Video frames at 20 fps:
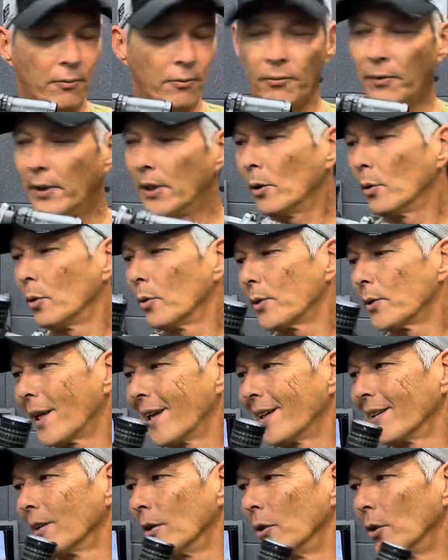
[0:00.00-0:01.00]
feels
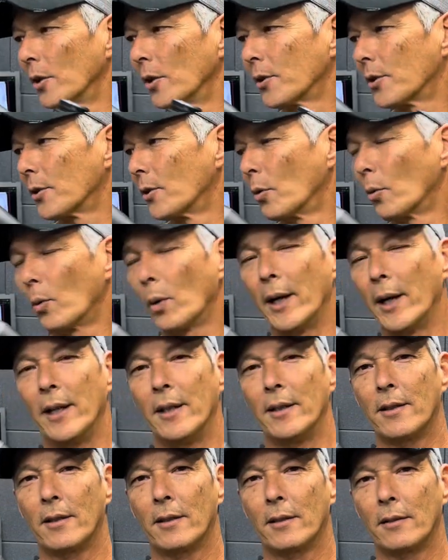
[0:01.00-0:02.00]
and looks
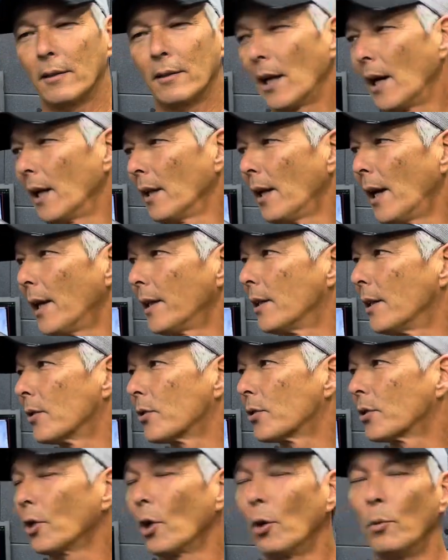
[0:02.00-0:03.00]
great. I liked it
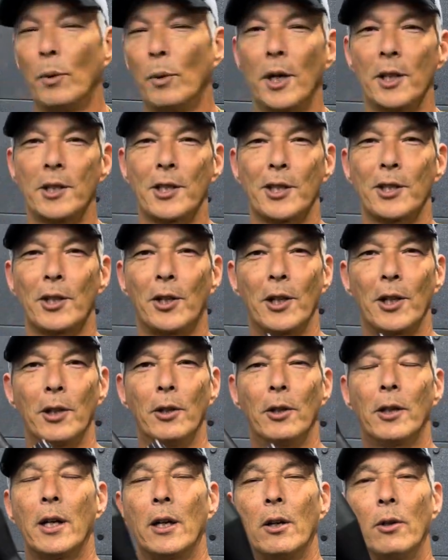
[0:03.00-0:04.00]
so much I started
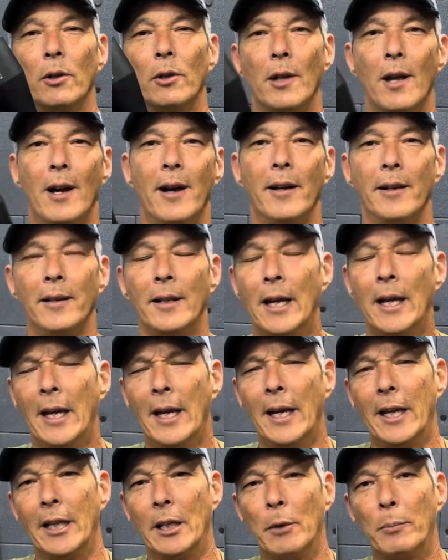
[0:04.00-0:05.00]
looking online
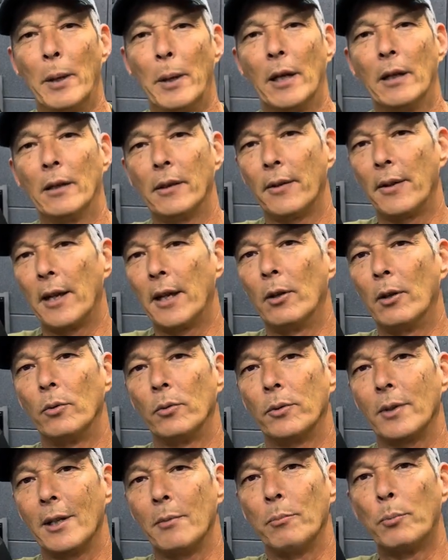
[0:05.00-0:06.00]
and apparently they
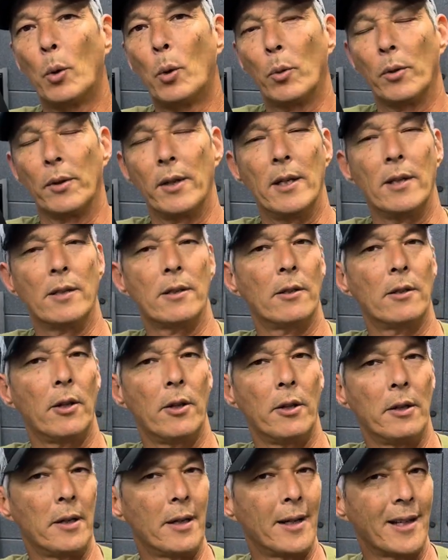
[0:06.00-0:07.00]
don't import these into
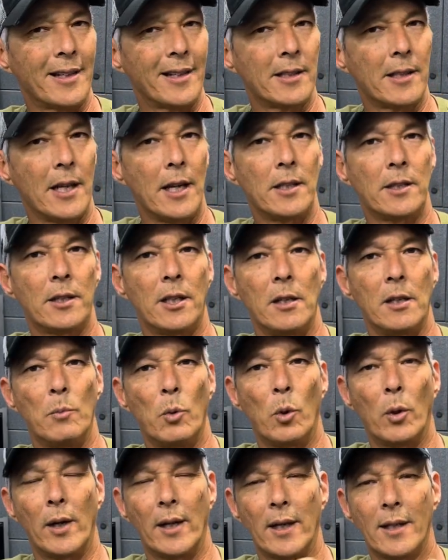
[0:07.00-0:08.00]
the United States
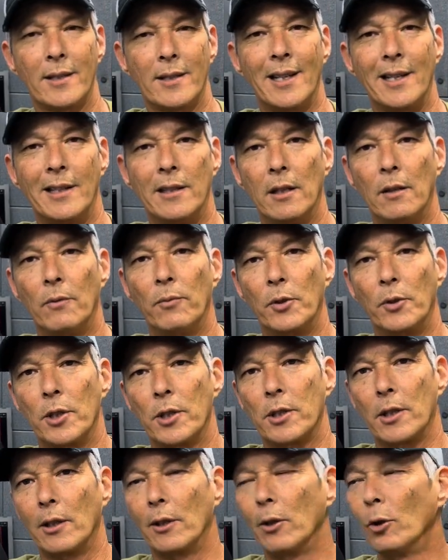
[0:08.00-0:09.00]
anymore. I guess they did for
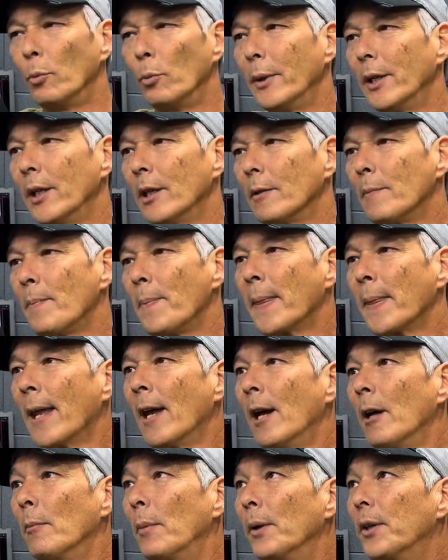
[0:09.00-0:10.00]
just a little bit,
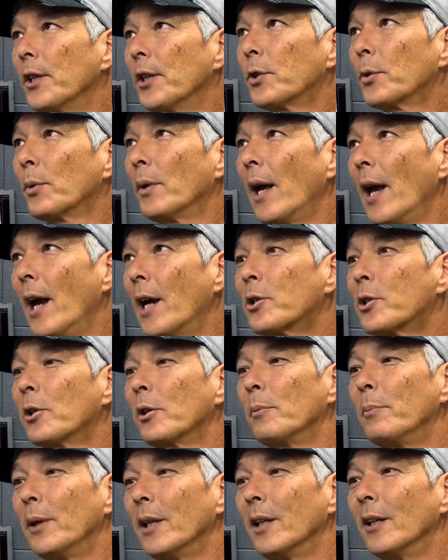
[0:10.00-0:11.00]
but this would
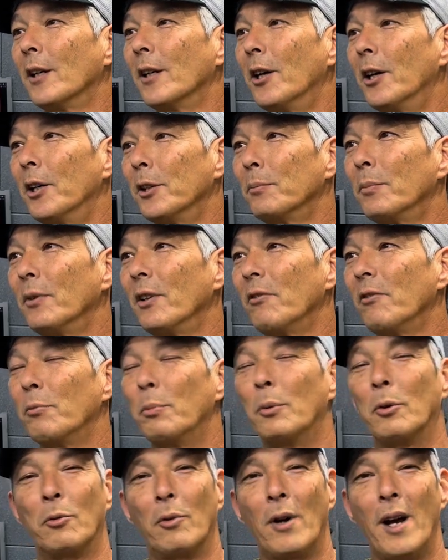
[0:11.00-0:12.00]
actually be an
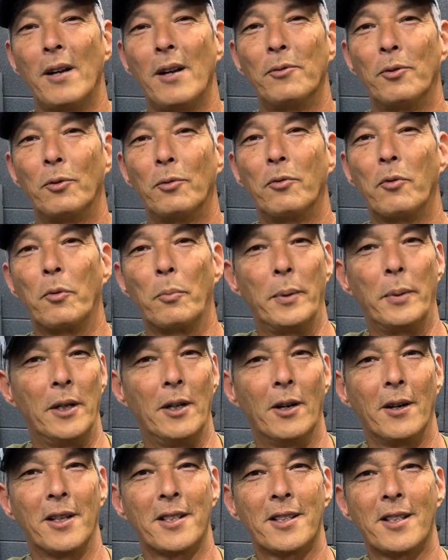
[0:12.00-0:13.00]
unbelievable rifle for
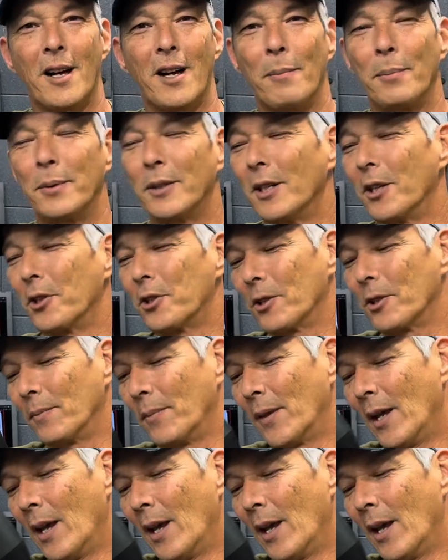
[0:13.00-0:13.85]
PRS competition.